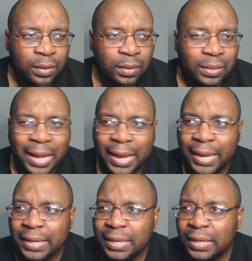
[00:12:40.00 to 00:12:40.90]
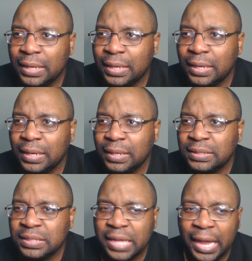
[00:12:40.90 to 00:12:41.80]
Like
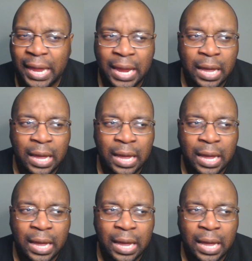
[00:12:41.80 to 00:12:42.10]
stay